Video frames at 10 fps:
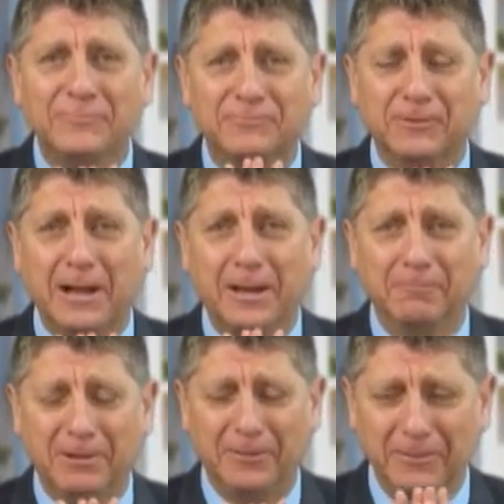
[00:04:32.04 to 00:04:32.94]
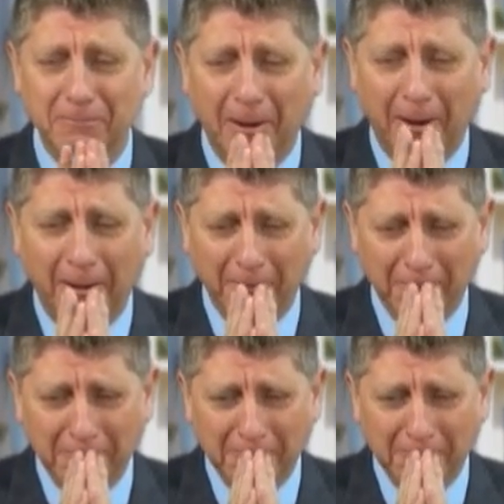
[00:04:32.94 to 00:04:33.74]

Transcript: he forgot about them all.